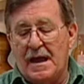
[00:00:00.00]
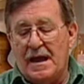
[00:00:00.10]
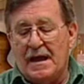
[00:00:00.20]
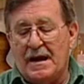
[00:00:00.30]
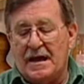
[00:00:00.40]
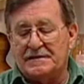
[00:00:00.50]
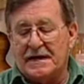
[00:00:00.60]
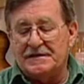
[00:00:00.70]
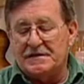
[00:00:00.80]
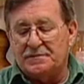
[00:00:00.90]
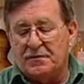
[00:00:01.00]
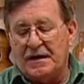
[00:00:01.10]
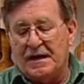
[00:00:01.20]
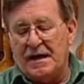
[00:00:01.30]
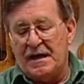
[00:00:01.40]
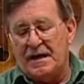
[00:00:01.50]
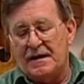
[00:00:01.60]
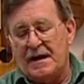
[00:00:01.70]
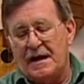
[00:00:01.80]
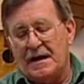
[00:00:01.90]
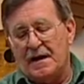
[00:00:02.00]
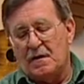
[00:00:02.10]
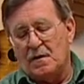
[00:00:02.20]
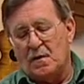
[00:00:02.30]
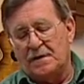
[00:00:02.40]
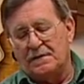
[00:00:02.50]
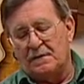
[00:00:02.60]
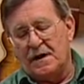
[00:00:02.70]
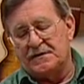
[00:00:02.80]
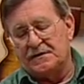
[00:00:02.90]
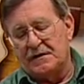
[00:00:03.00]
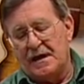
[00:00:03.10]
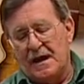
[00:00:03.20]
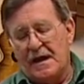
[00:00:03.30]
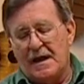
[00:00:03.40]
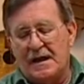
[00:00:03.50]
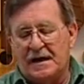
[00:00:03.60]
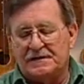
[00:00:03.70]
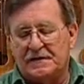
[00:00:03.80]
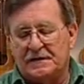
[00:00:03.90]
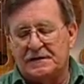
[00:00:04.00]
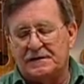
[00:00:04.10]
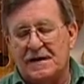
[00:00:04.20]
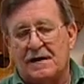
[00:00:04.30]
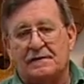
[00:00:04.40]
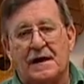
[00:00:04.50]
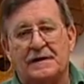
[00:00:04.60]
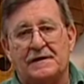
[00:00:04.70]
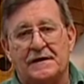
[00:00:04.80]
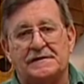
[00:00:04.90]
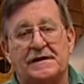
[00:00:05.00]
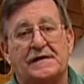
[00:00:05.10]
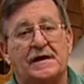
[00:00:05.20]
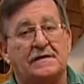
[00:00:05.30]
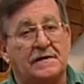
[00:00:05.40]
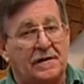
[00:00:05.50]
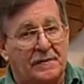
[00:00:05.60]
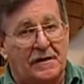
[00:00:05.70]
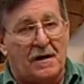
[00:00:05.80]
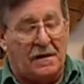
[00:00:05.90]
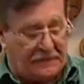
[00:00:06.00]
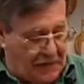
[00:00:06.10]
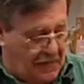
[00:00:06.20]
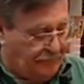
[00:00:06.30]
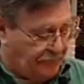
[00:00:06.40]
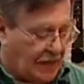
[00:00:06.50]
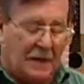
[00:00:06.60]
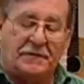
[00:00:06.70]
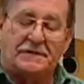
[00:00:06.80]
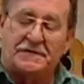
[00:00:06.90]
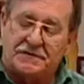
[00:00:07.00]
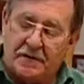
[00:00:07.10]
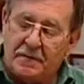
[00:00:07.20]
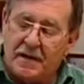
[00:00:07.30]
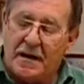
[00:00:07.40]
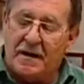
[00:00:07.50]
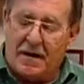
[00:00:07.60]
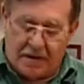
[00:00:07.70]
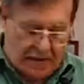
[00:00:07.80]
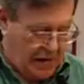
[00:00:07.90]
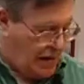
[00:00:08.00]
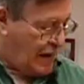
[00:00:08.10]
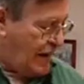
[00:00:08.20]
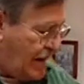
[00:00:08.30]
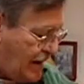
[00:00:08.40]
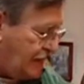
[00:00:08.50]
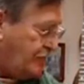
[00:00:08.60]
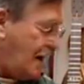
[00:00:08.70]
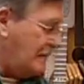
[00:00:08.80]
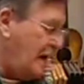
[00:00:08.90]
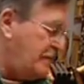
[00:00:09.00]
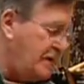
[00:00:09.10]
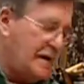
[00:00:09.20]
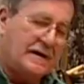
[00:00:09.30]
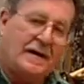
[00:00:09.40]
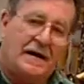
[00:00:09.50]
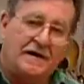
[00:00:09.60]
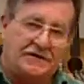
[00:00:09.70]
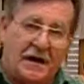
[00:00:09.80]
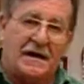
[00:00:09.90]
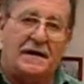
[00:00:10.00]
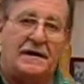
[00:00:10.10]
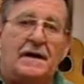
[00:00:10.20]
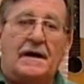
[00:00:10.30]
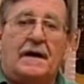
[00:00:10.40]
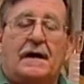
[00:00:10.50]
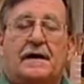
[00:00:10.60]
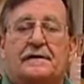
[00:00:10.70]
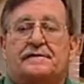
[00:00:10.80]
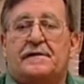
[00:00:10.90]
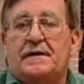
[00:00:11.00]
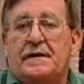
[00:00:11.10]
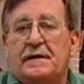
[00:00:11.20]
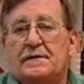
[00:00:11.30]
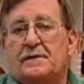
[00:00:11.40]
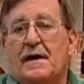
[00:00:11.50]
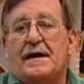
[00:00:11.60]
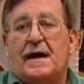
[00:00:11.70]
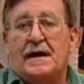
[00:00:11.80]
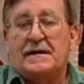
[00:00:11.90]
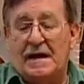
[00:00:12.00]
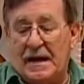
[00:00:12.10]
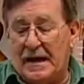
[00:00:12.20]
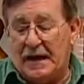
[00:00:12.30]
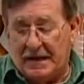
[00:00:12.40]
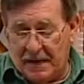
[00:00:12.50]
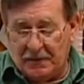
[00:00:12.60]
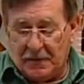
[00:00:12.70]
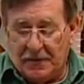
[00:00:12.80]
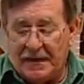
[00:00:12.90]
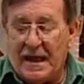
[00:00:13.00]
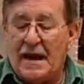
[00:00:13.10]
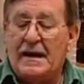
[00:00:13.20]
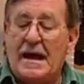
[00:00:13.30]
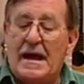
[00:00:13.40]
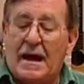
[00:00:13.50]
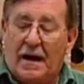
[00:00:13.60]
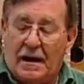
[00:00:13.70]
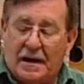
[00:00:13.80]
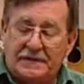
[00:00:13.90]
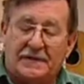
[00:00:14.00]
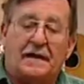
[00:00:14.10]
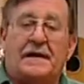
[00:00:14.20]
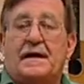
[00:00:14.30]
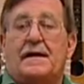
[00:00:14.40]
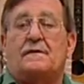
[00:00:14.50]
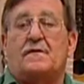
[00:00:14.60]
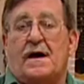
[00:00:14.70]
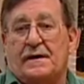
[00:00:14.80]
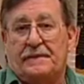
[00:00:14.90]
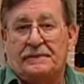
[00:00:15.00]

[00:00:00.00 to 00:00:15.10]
and as I just bring it in and I go in one direction and I tilt it down like this, I take a little bit off, I put the string back on and grab my pick and I check it for the right height, and I keep doing that until I get it right.